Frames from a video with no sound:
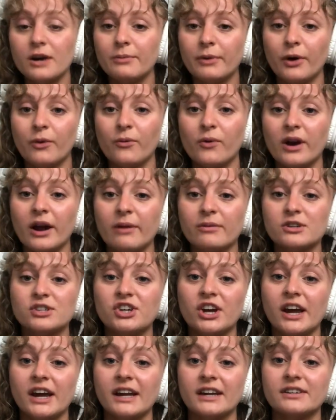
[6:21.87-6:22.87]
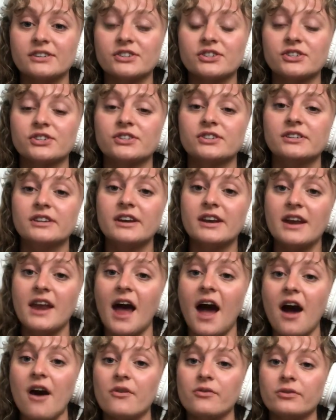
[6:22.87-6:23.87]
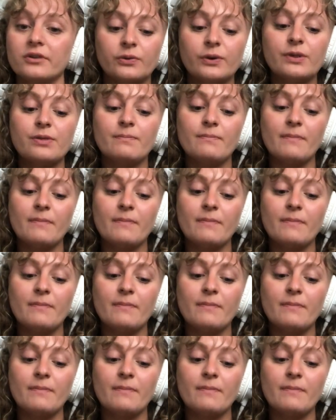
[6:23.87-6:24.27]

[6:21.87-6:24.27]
about what I would change now. With